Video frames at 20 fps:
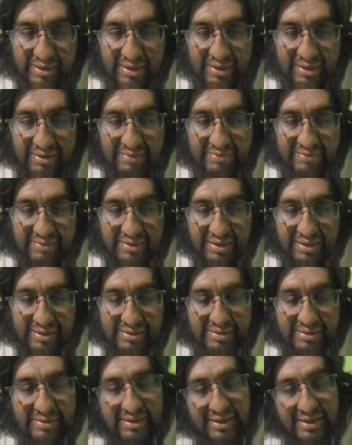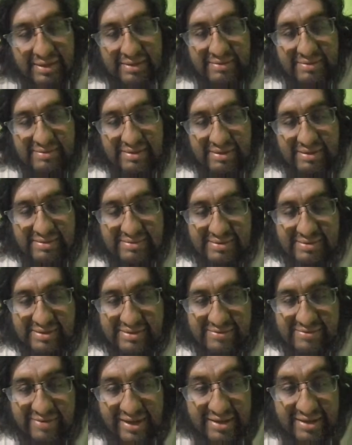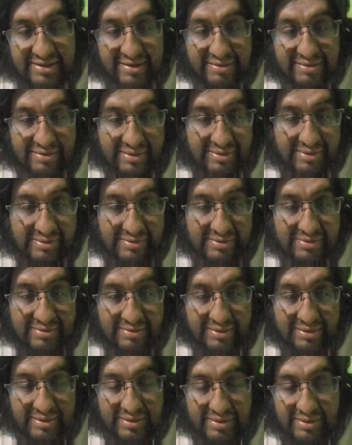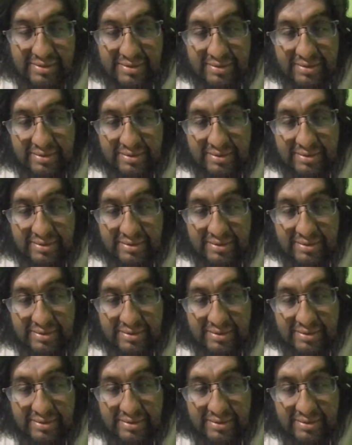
and then it says is binary 3